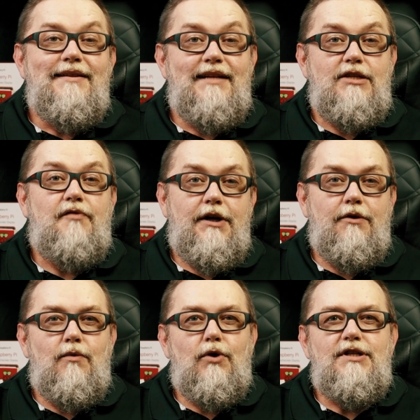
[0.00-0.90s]
this video
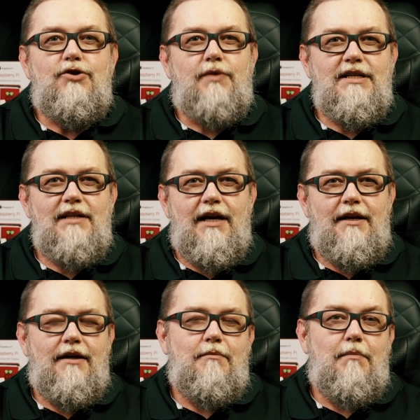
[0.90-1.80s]
was
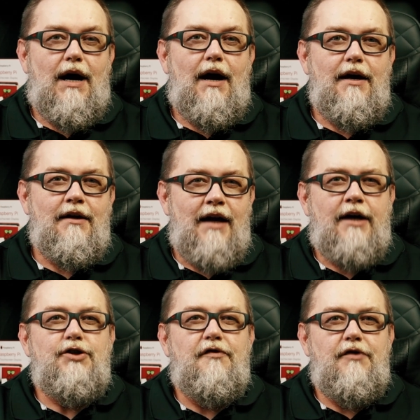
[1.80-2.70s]
translated by an
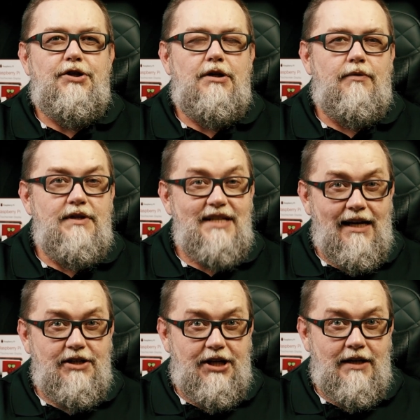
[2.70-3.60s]
artificial
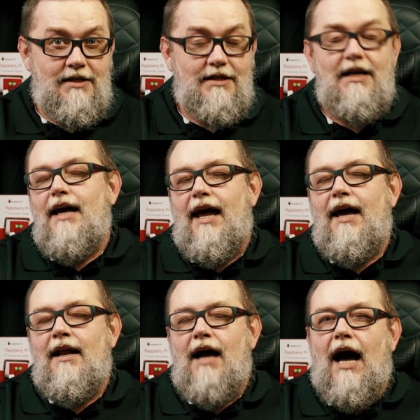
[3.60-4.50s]
intelligence
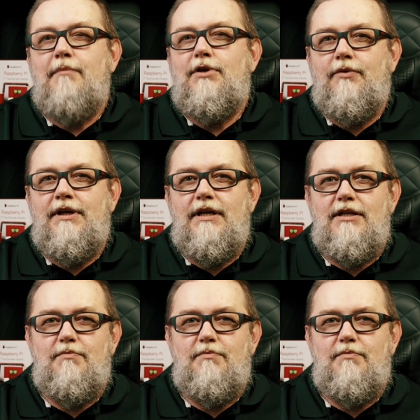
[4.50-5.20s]
and I'm doing this